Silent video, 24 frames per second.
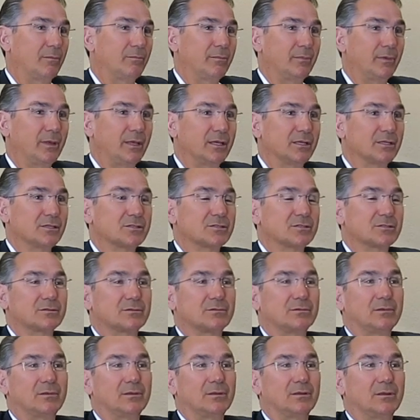is
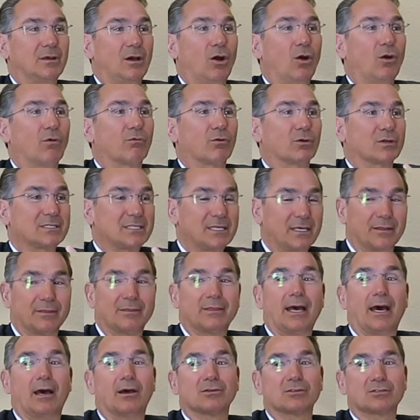over
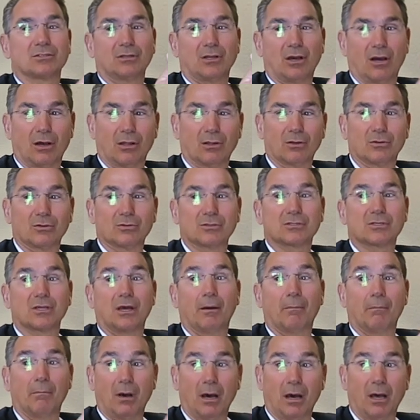$10,000
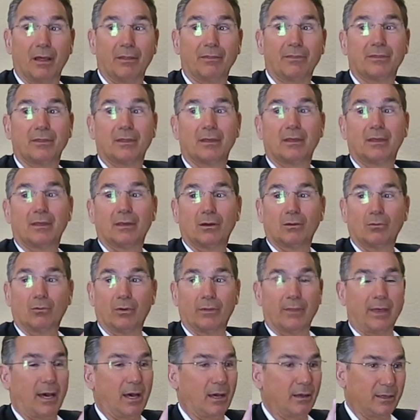a month
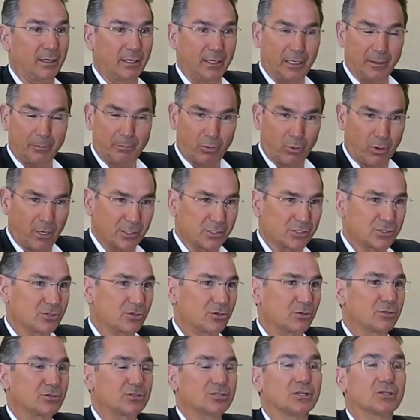without any
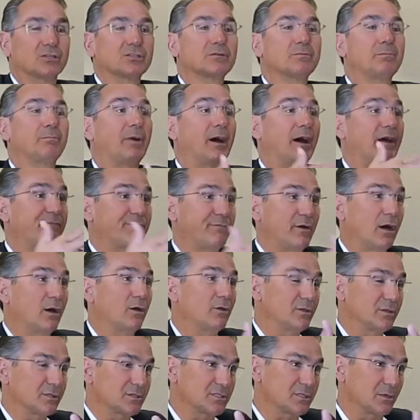pressure, just by
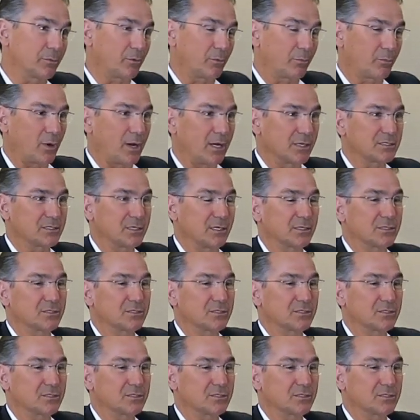following the simple process.